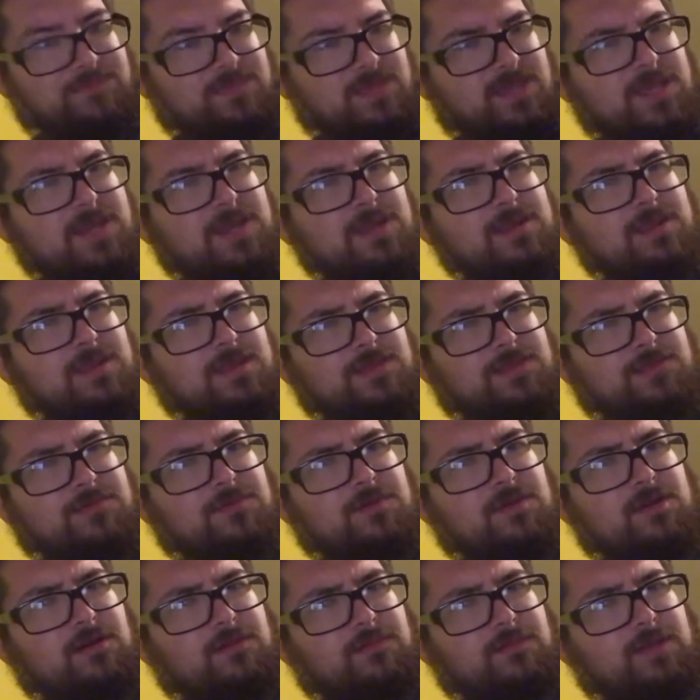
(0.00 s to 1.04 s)
in a
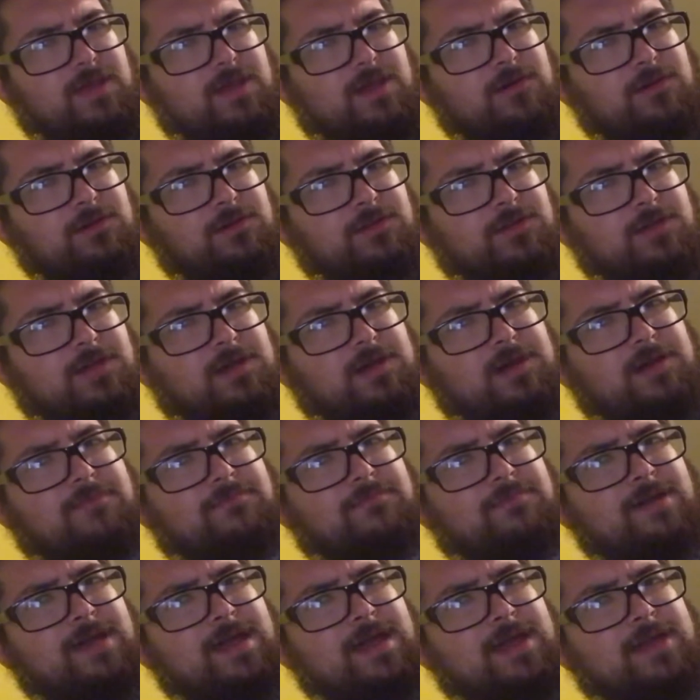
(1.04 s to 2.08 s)
Netherrealm Elder
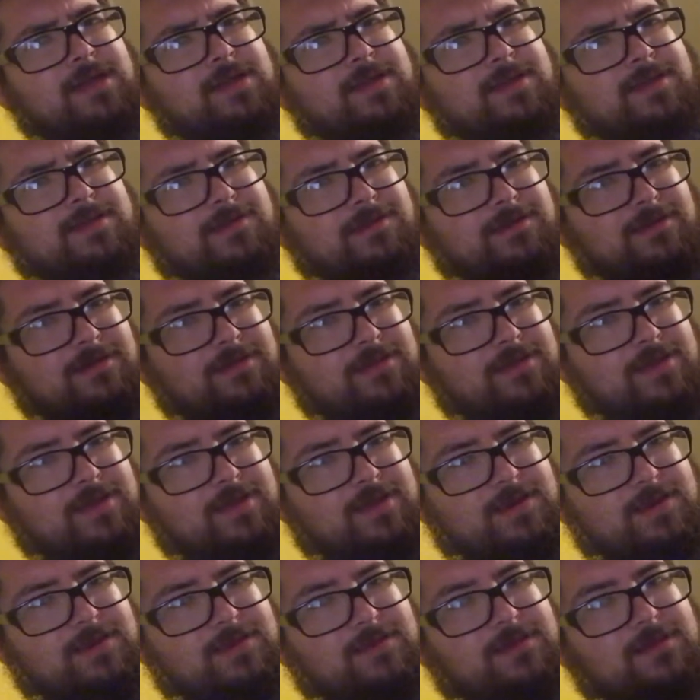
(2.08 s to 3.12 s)
God pack
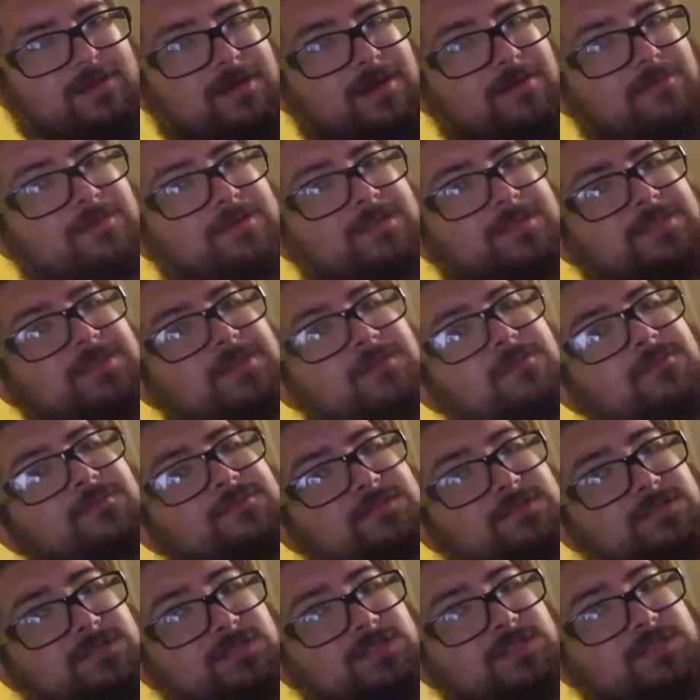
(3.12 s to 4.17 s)
and got myself
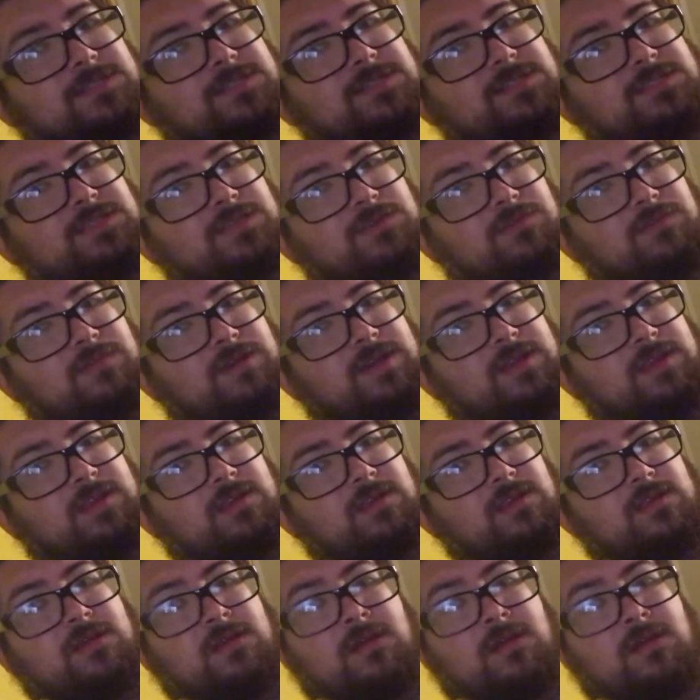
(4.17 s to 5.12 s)
Injustice 2 Raiden.